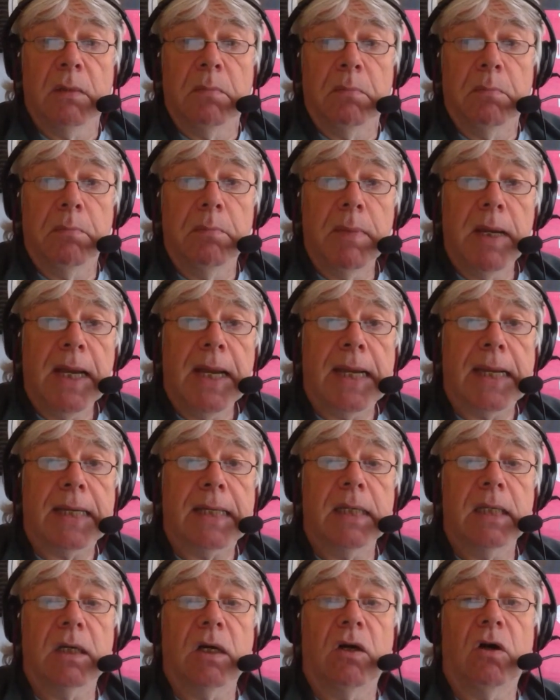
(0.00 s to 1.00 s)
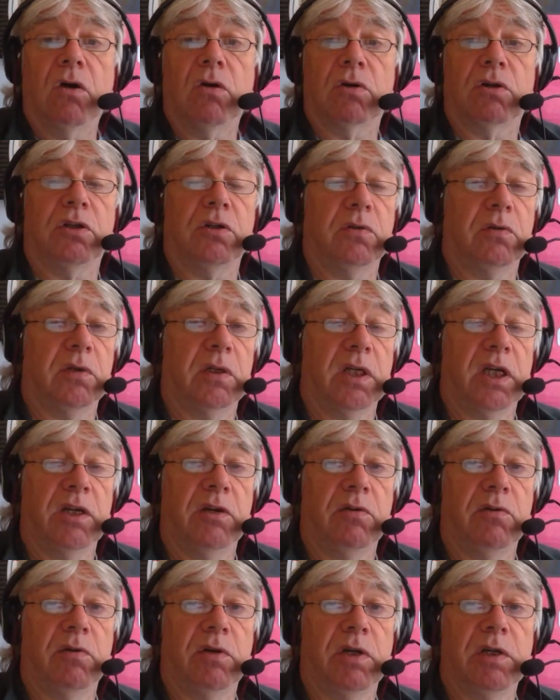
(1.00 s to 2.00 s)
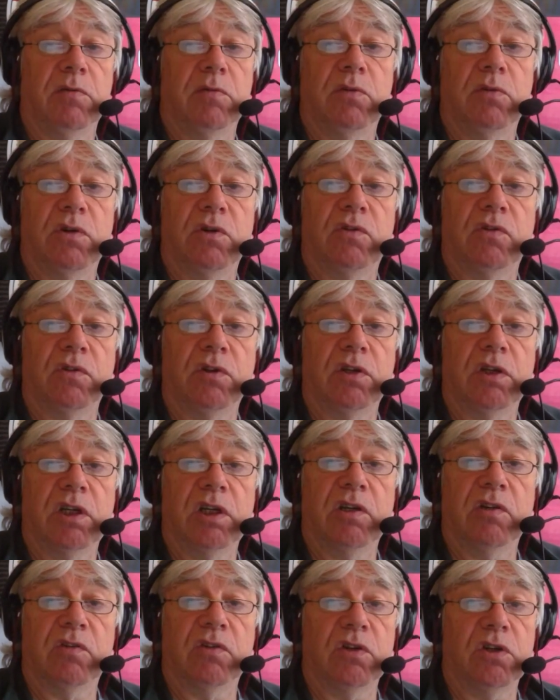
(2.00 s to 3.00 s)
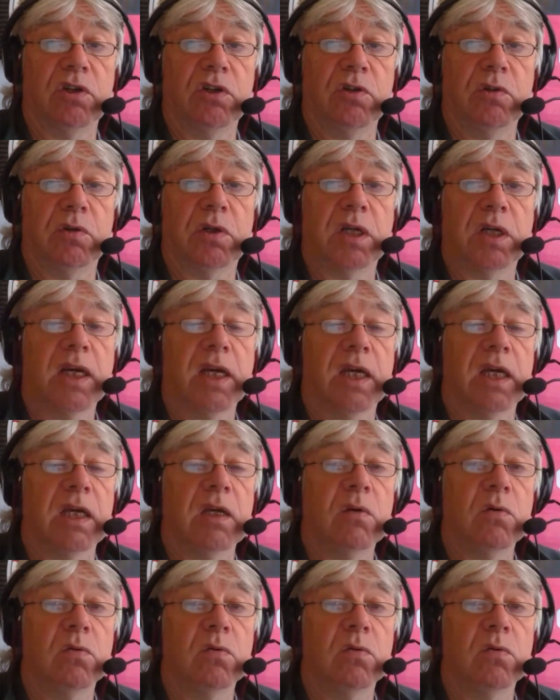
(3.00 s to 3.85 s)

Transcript: MAG argue that here in recent years in the UK,